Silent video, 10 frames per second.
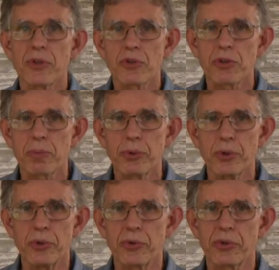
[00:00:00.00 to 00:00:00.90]
is
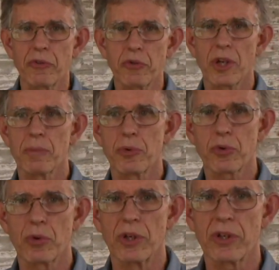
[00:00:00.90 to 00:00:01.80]
spruce of some
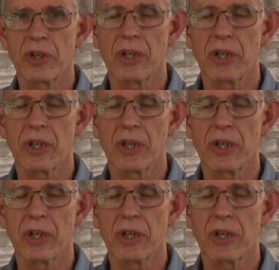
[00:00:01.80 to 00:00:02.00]
sort.